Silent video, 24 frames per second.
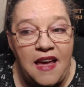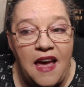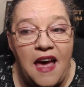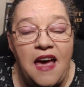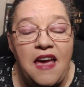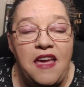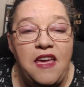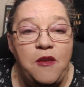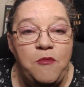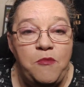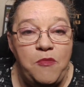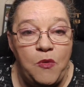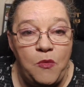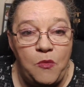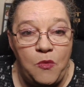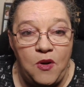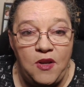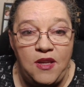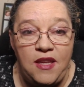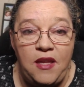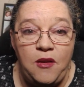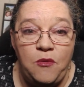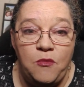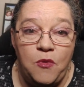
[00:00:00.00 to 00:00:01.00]
I have been
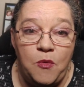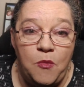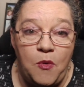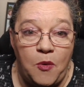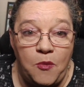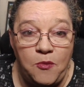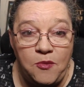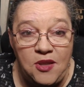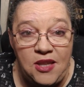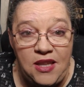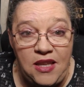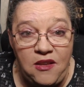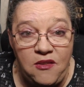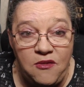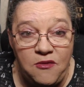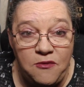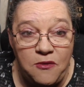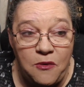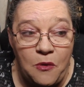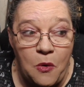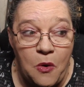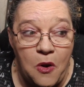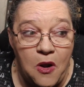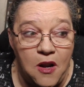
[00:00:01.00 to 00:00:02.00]
working remotely
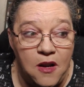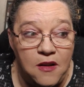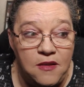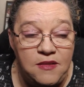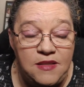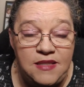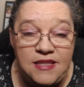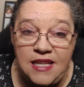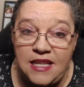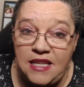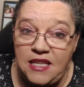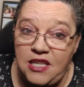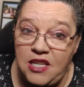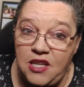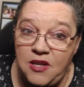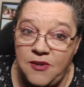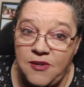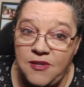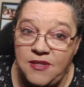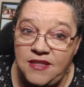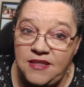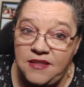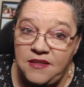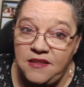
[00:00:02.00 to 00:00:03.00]
for 10
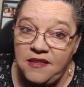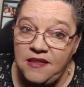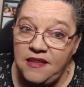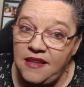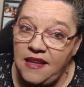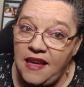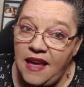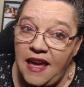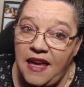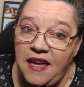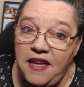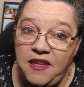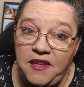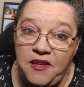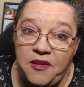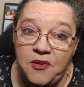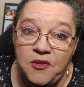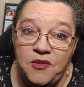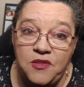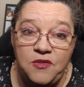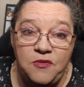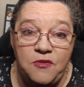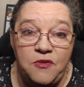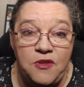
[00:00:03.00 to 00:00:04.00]
years, 8
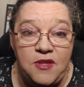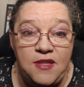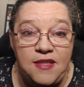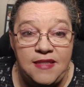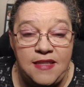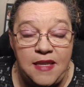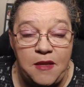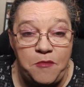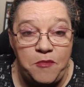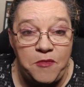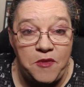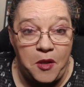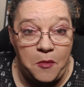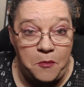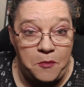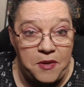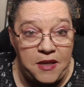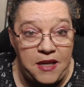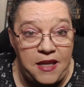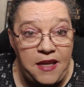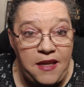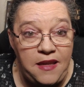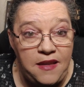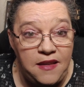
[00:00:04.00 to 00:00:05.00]
years for the same
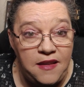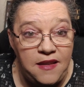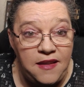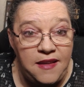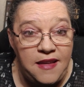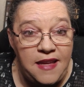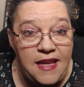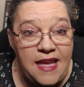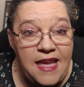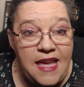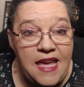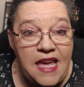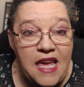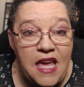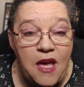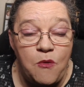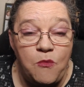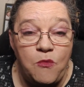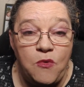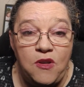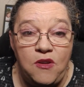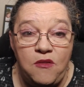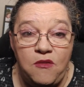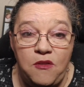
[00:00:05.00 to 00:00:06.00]
company,
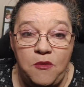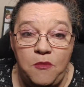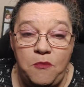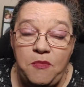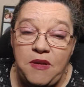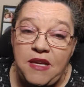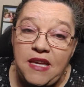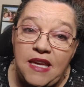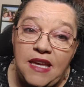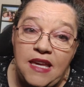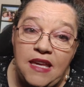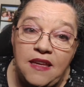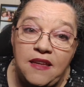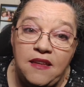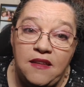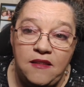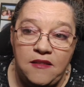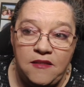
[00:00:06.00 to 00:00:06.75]
and one of the big